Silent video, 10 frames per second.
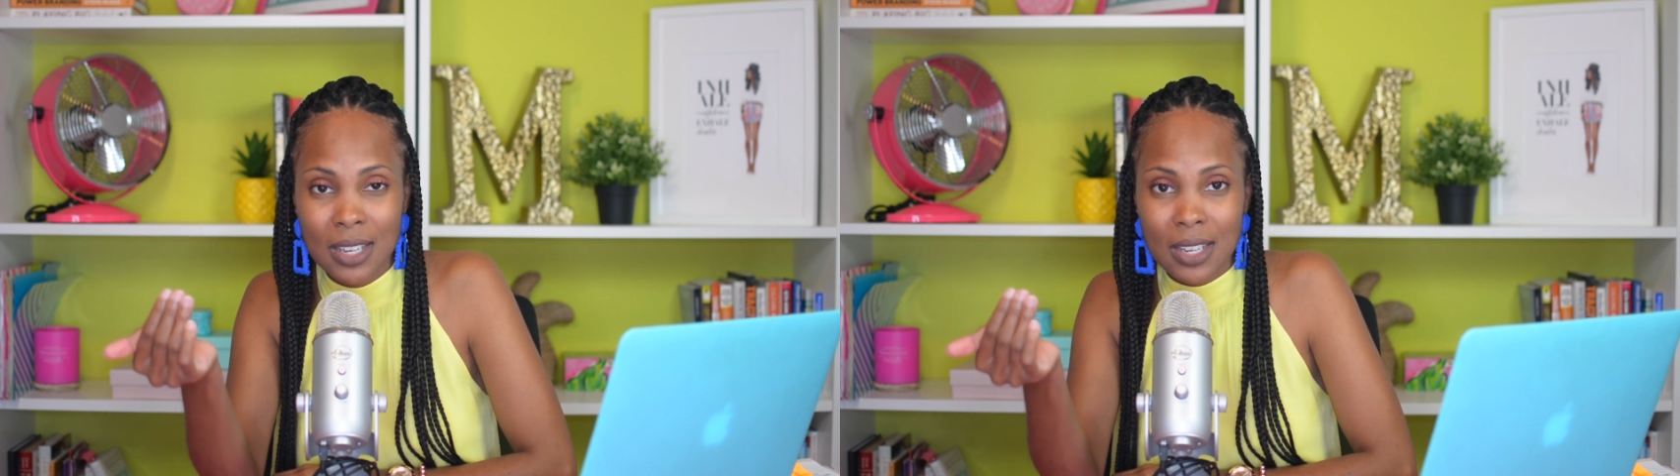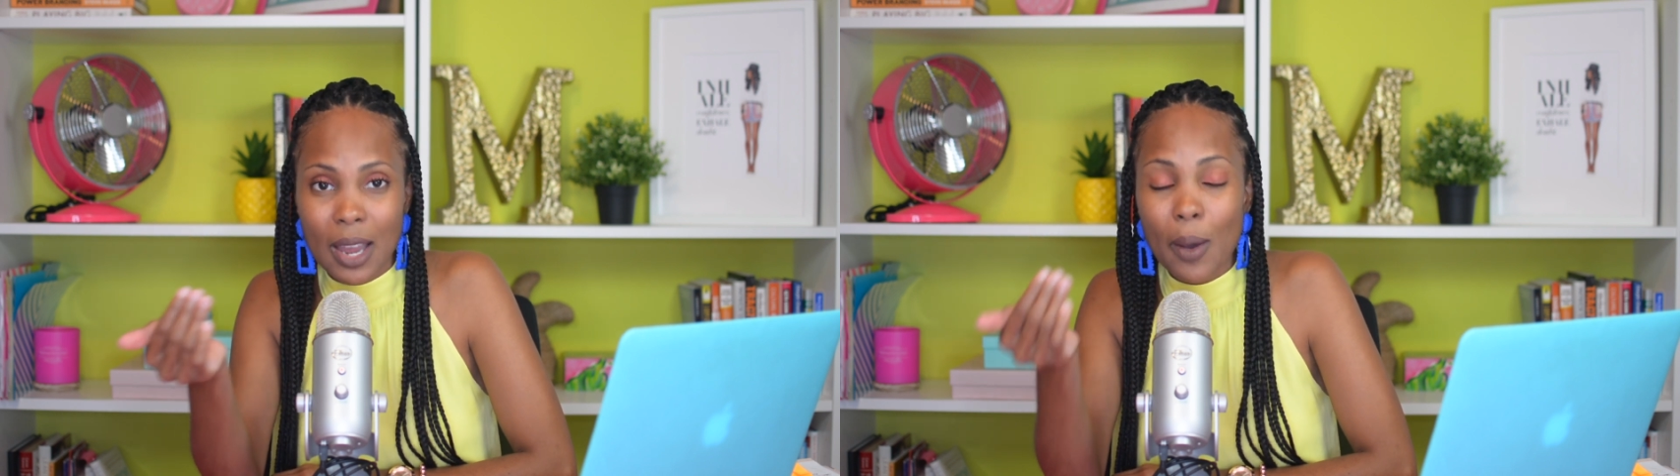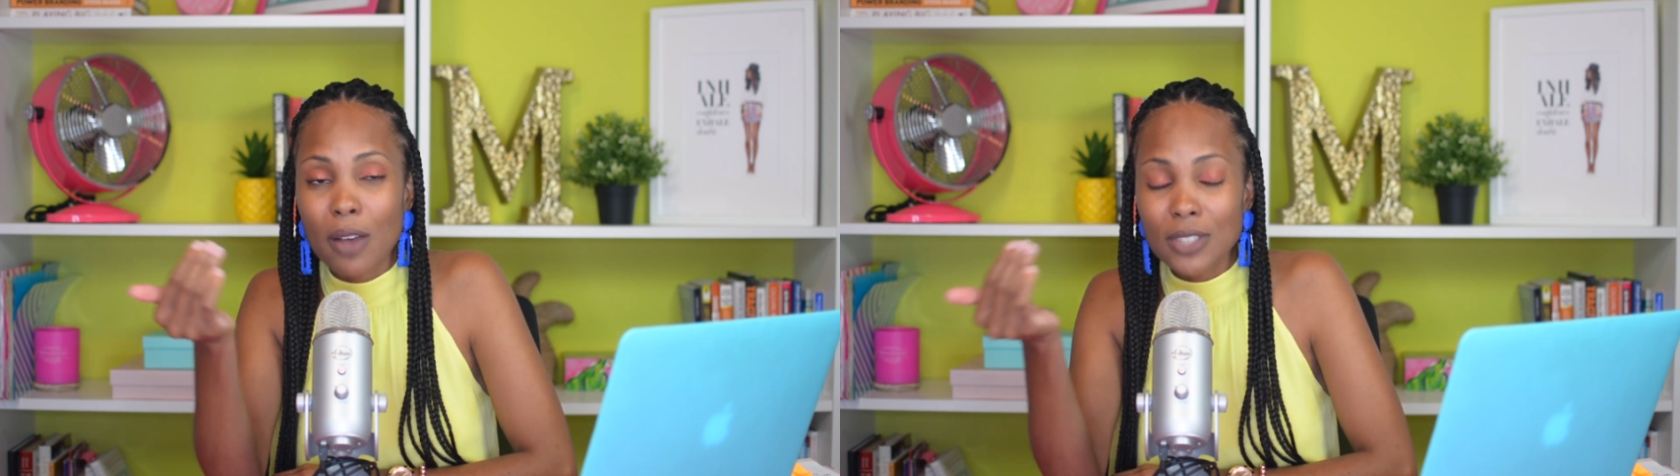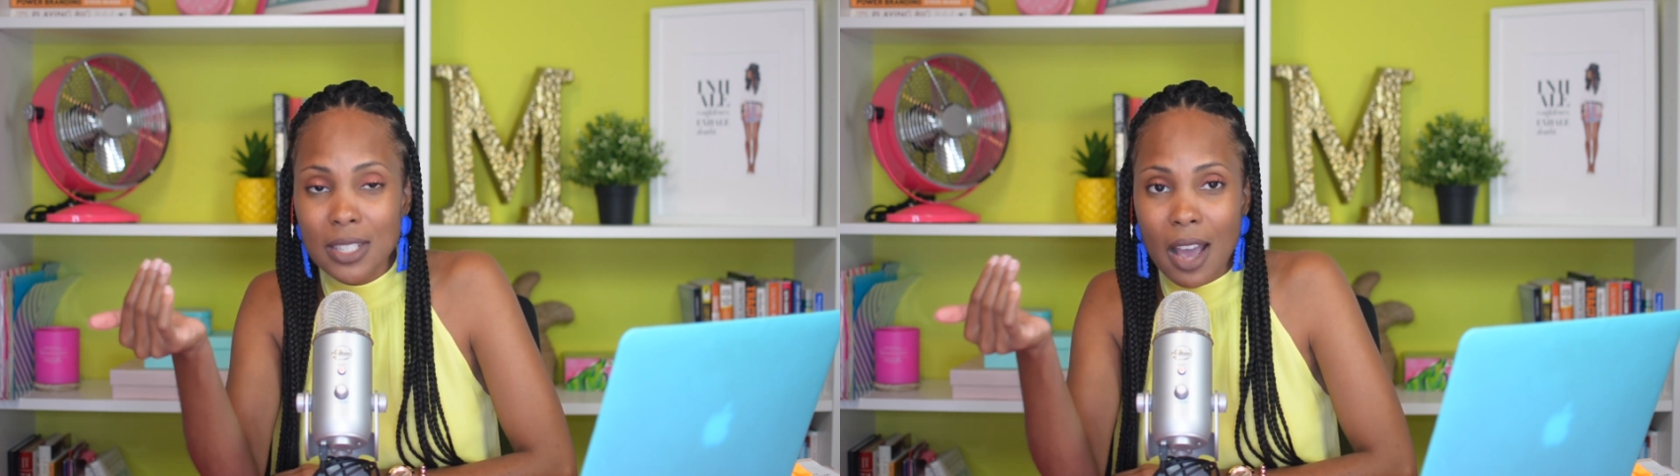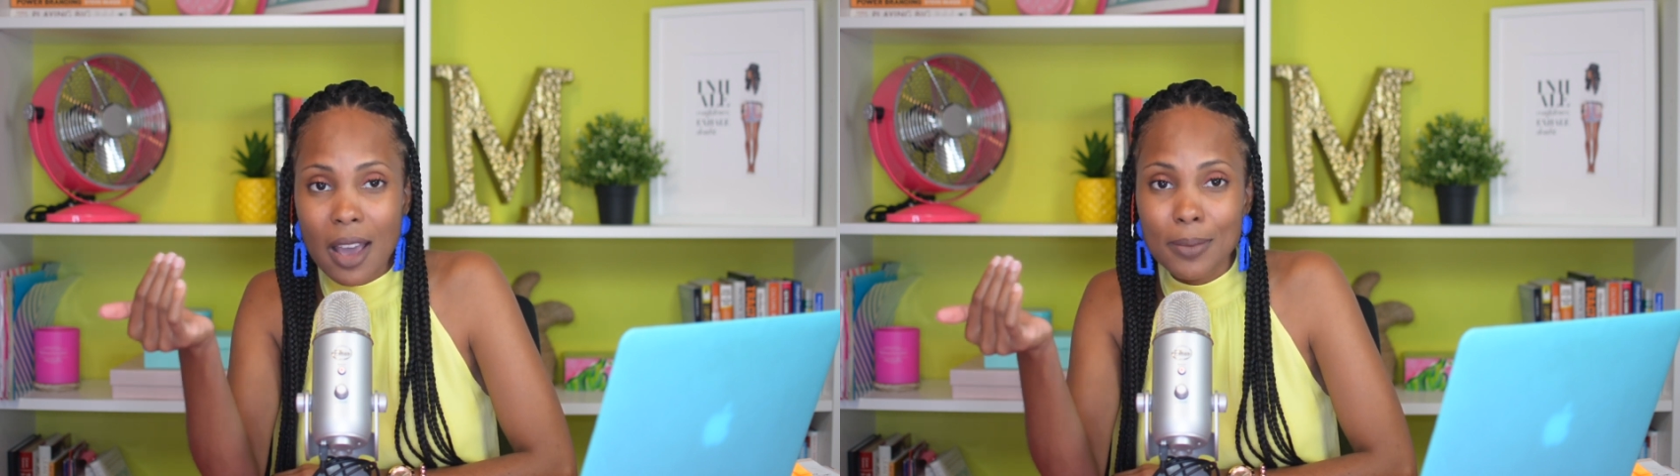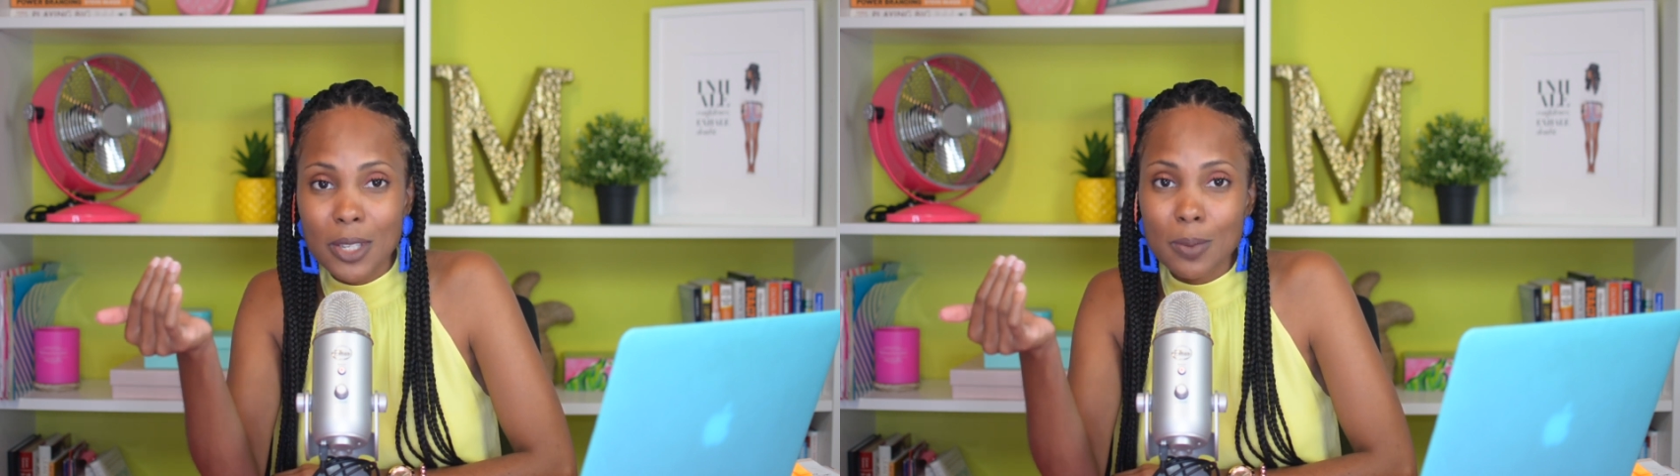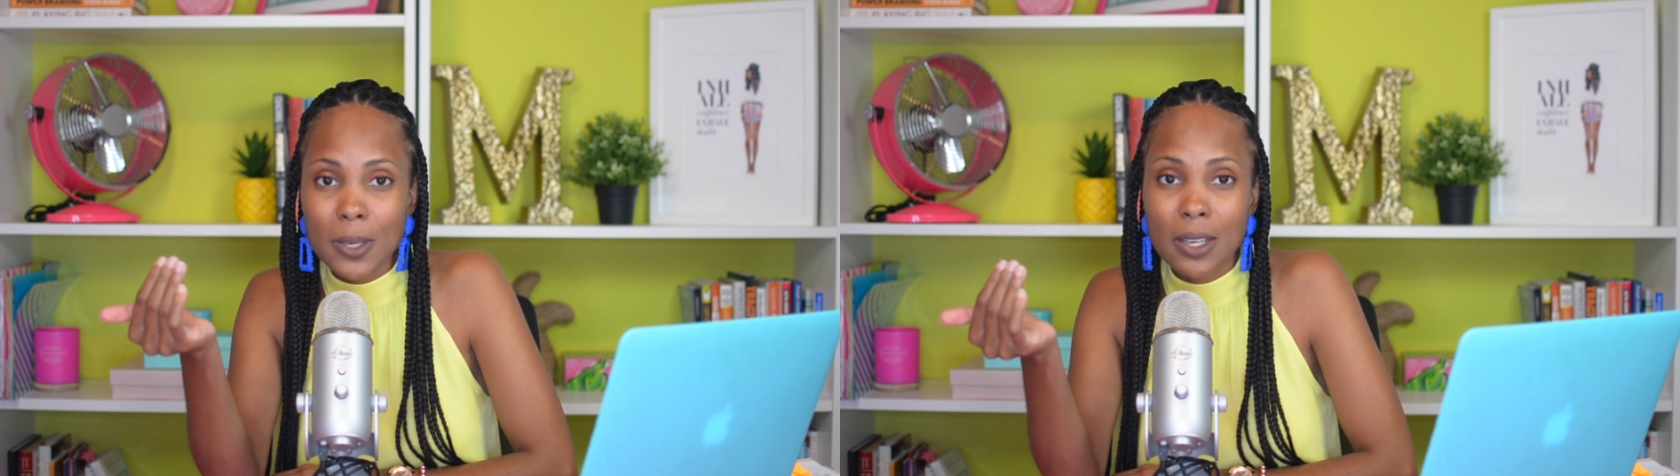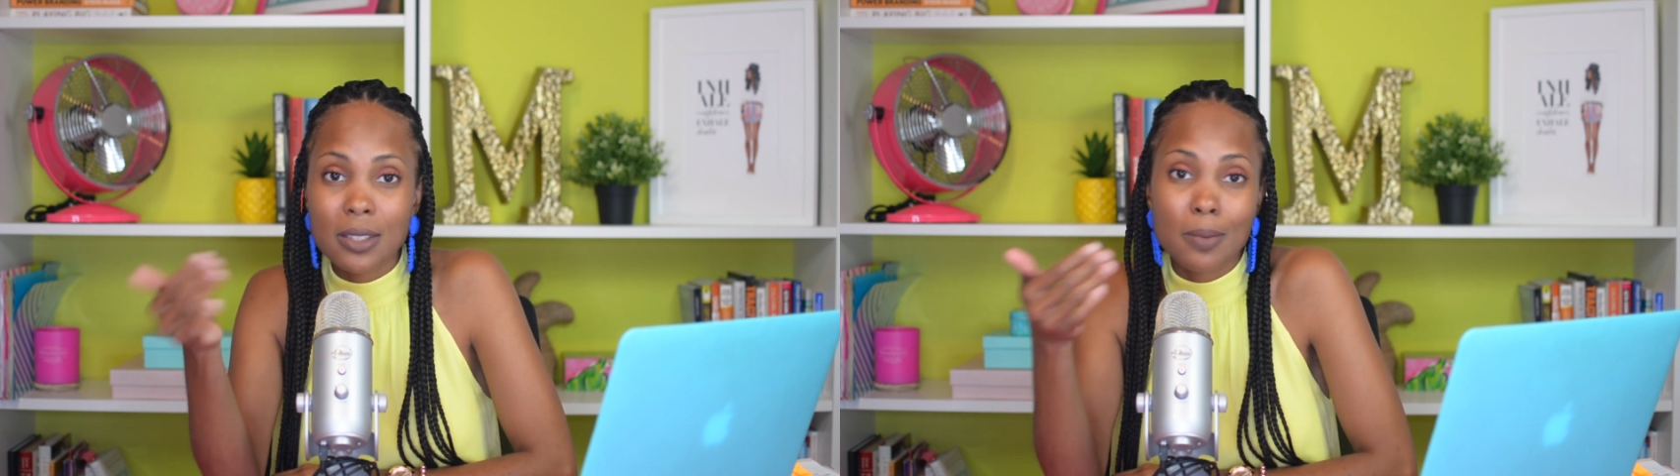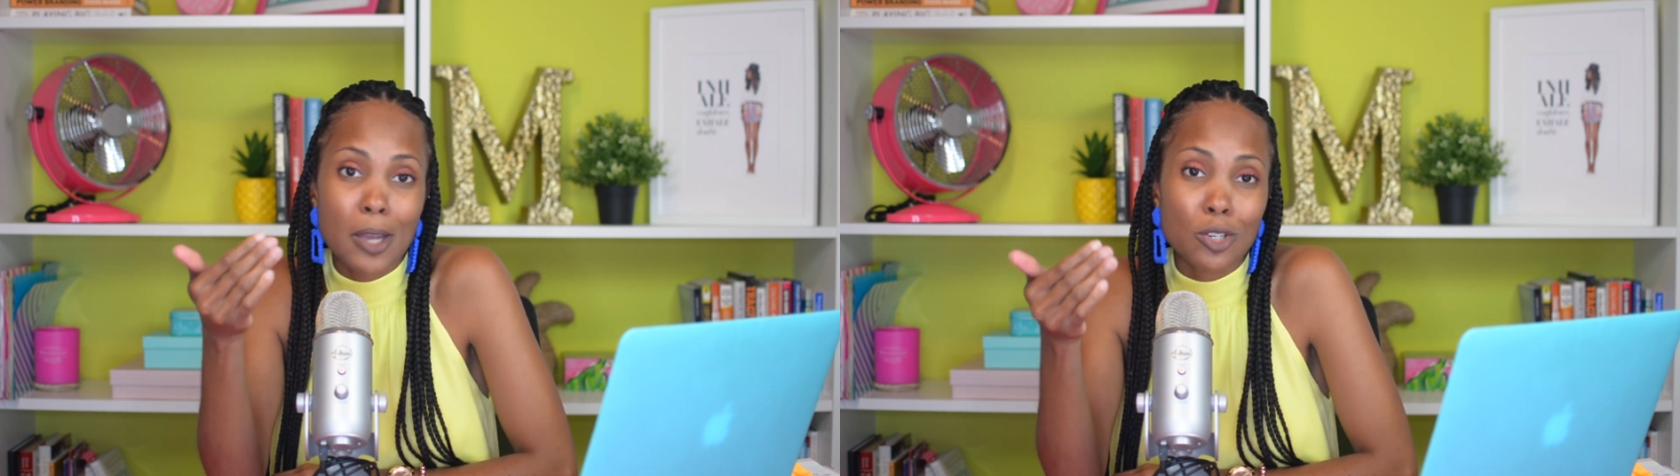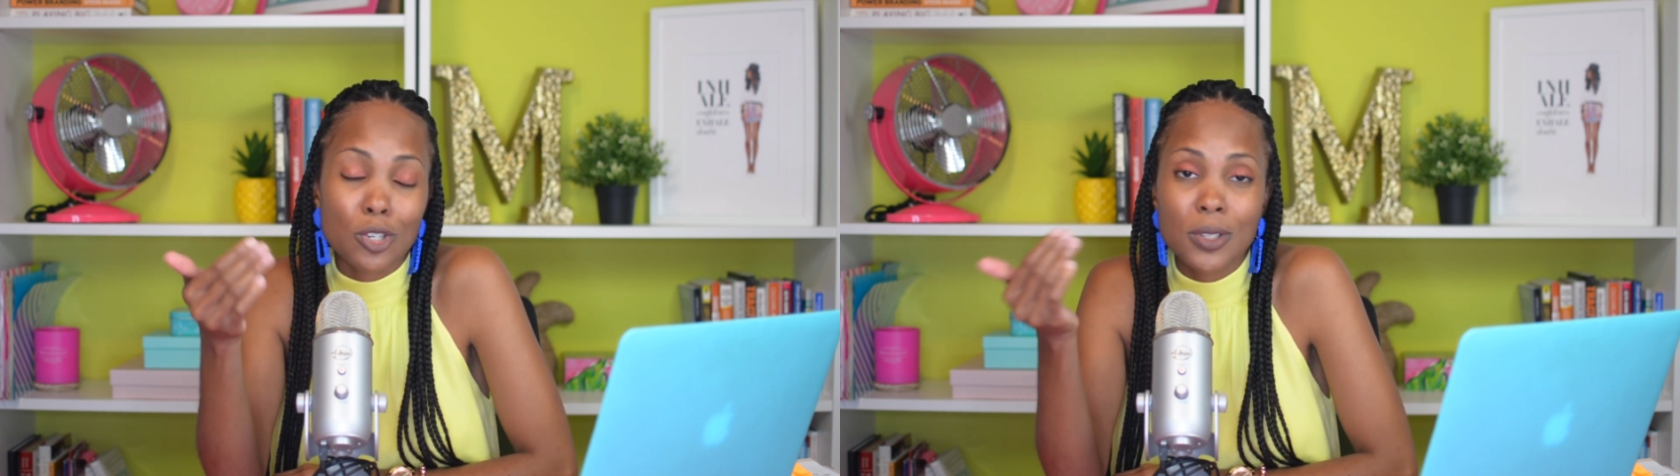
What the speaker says: Now, oftentimes it's because the manager